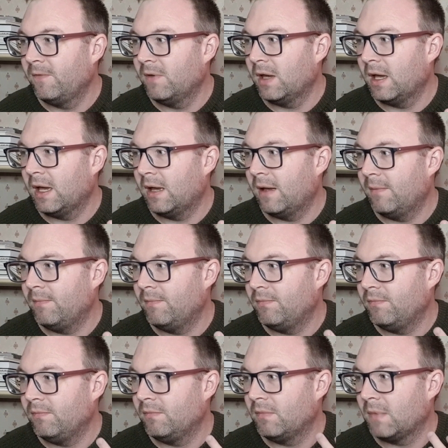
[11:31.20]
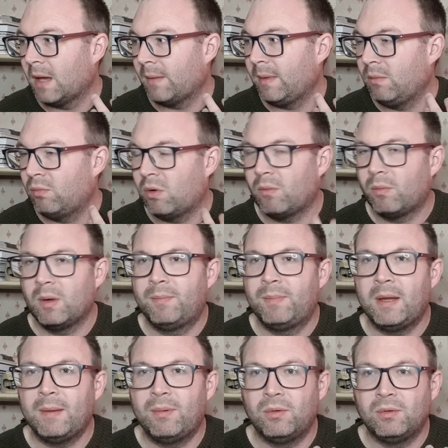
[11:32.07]
I mean, what would
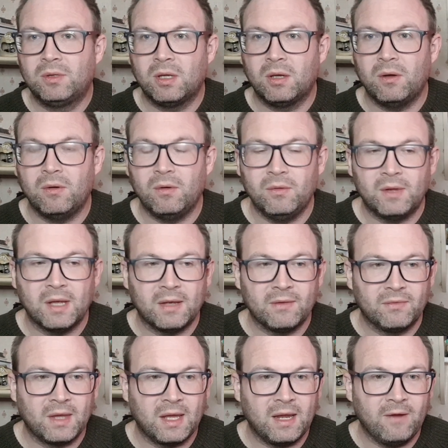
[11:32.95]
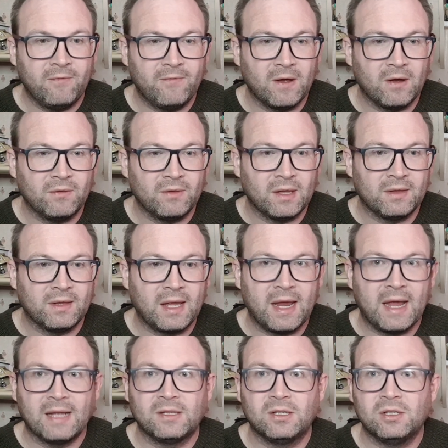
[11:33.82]
people do that they felt that they
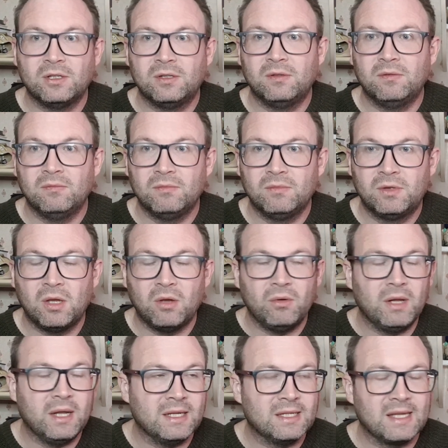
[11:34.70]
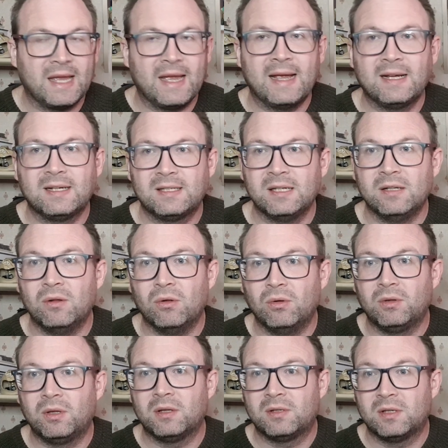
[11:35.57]
had to do these acts in
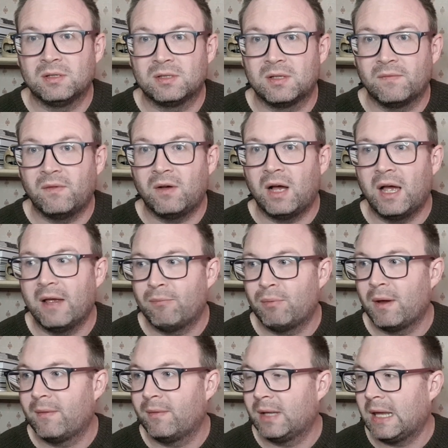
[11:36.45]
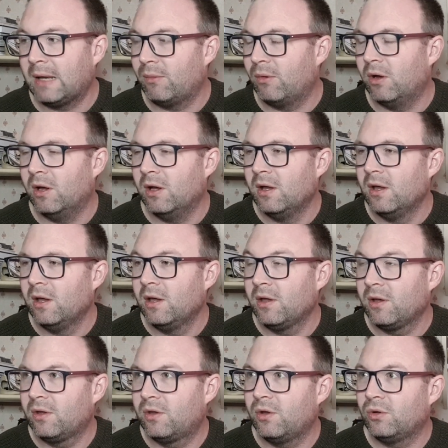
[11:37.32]
order to survive, whether they were
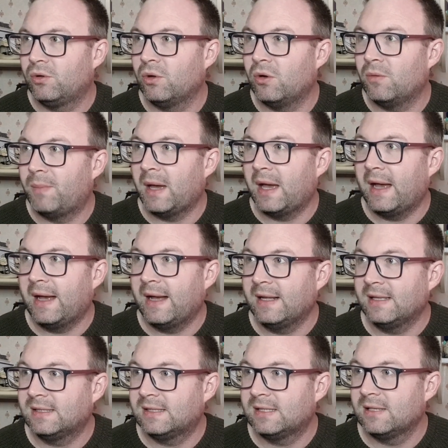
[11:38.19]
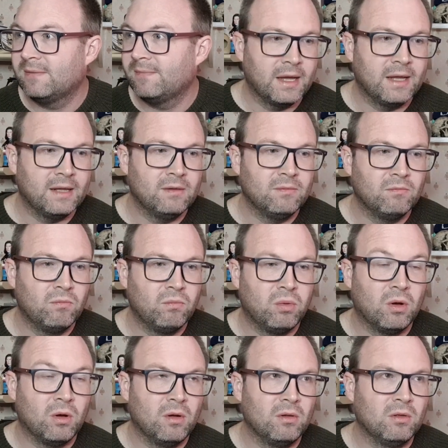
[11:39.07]
good or bad? And
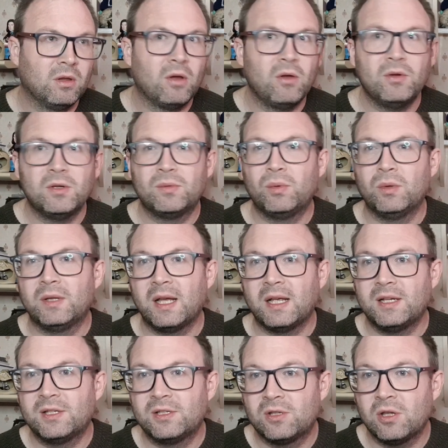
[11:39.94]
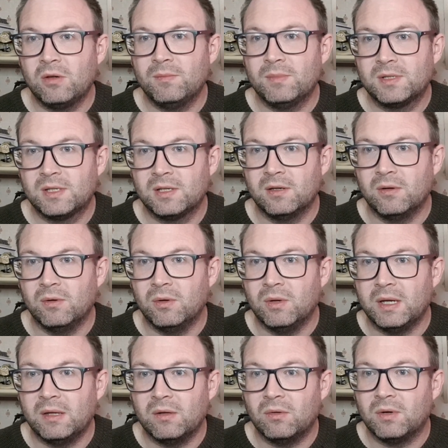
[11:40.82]
what lows would they stoop to
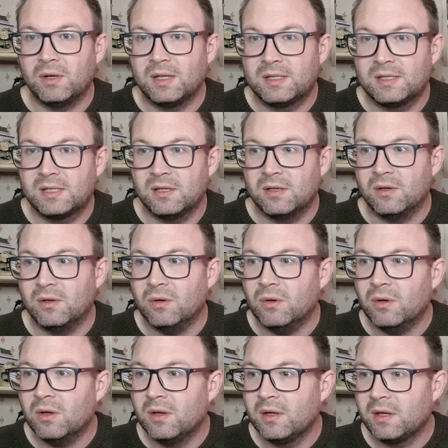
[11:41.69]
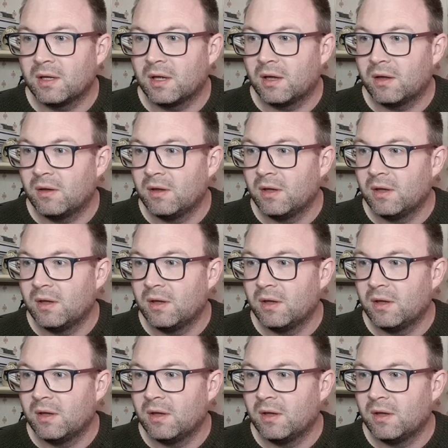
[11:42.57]
in order to, you know,